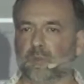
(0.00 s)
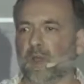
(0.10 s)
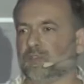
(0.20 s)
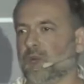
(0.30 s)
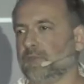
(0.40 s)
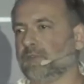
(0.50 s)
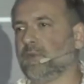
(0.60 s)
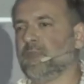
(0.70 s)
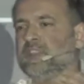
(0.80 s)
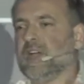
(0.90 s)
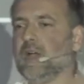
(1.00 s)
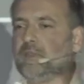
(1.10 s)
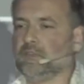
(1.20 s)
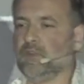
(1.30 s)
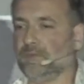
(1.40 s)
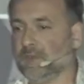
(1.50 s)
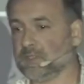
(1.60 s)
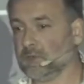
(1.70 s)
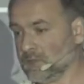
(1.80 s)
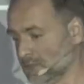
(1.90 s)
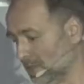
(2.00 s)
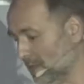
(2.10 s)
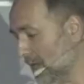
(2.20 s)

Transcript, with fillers: to buy traffic from that other traffic source,